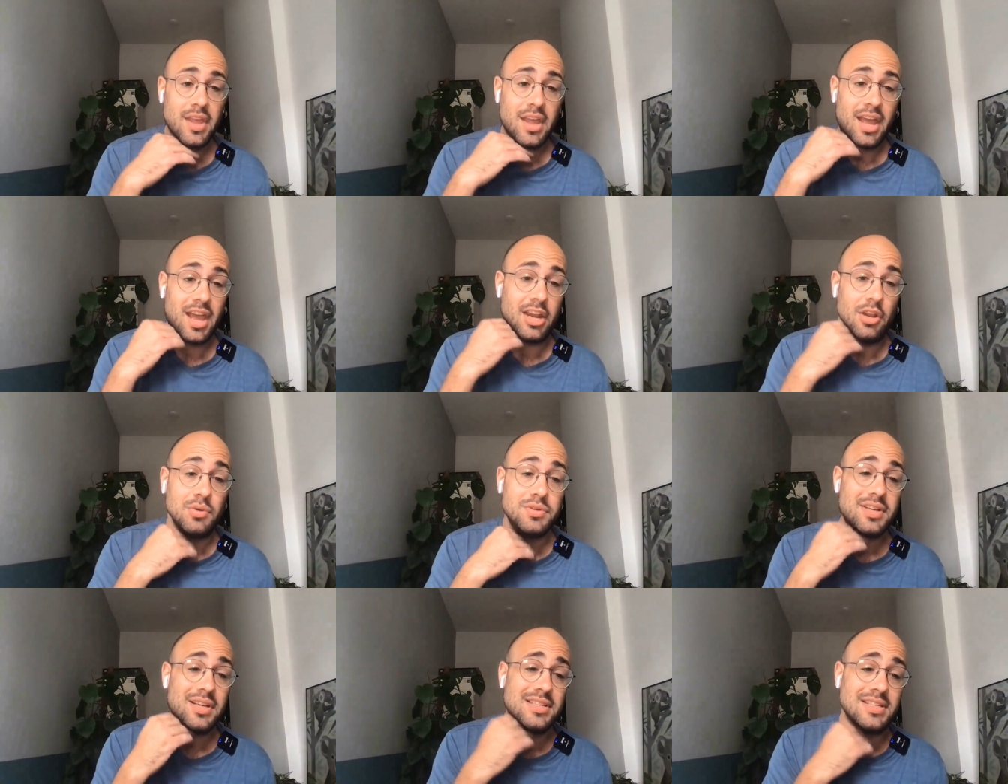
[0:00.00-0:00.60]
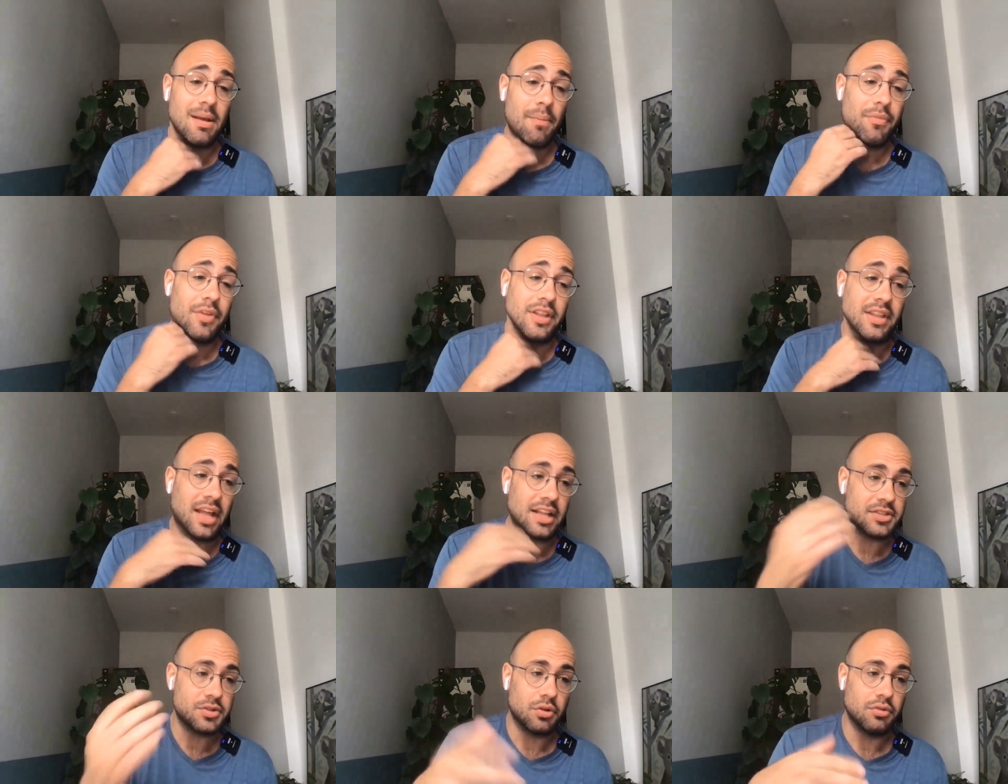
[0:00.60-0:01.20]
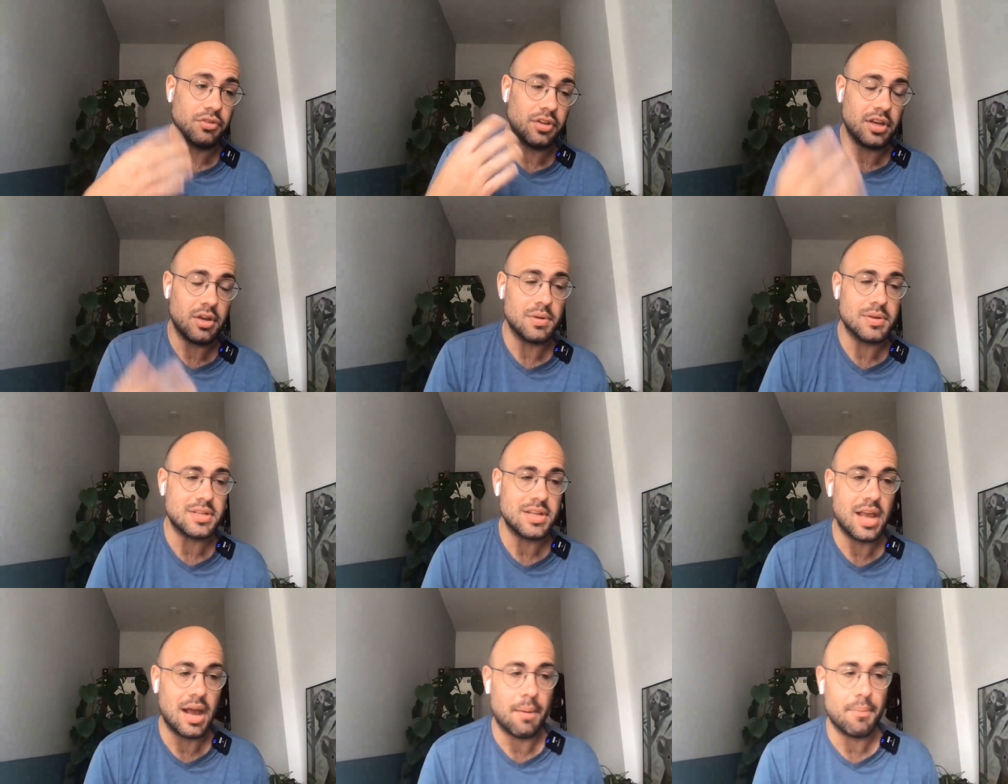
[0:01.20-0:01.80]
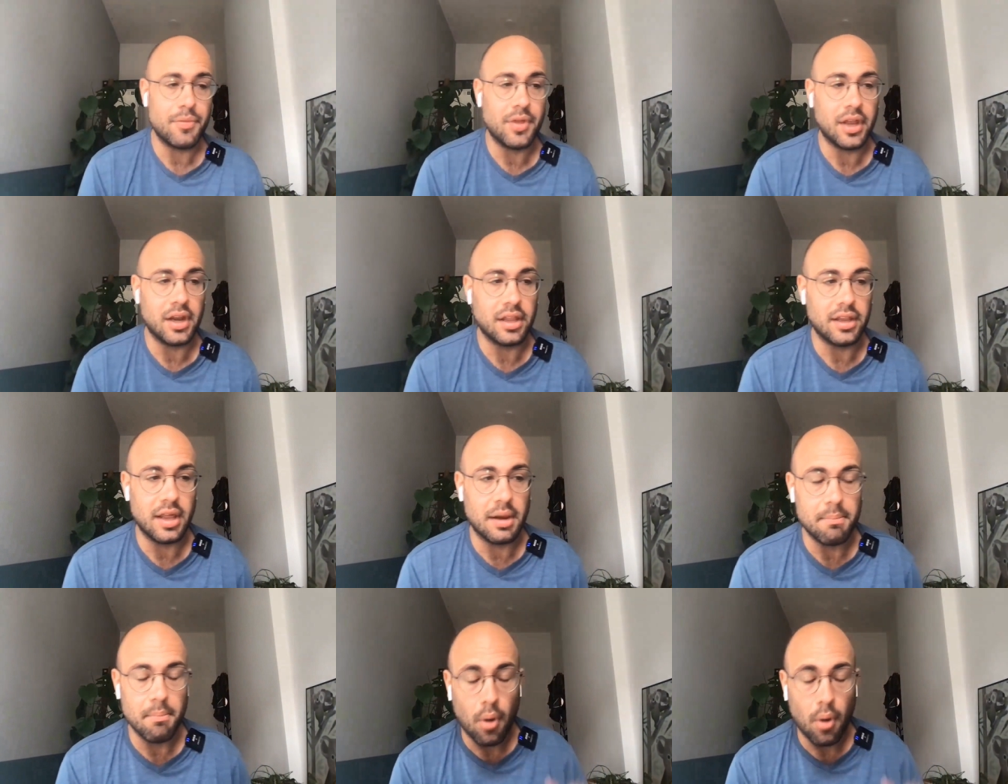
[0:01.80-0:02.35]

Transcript: And using something that's continuously updated and